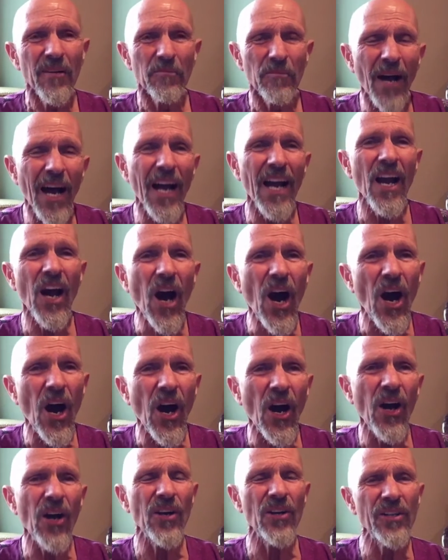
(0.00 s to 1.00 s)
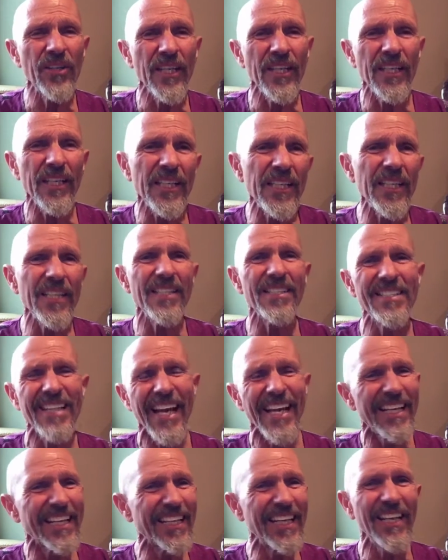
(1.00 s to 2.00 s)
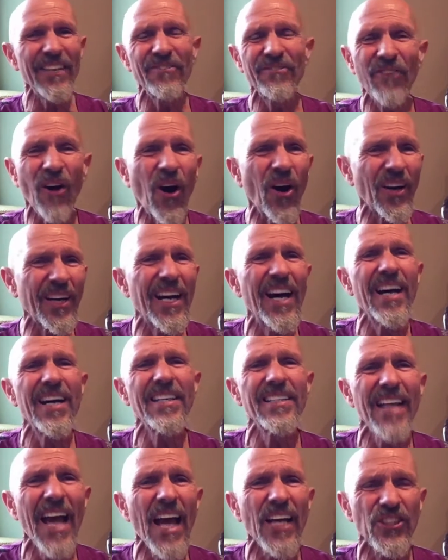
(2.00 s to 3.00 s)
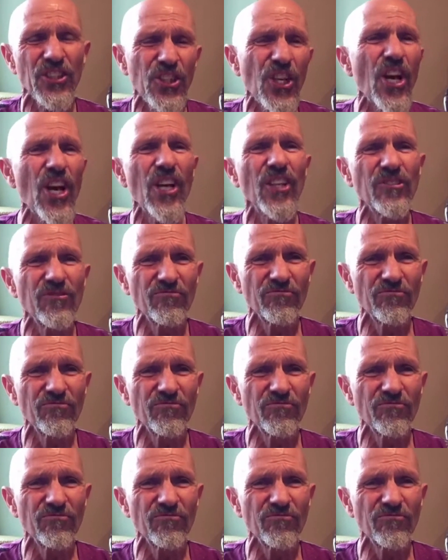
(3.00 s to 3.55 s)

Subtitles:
My heart is aching for connection.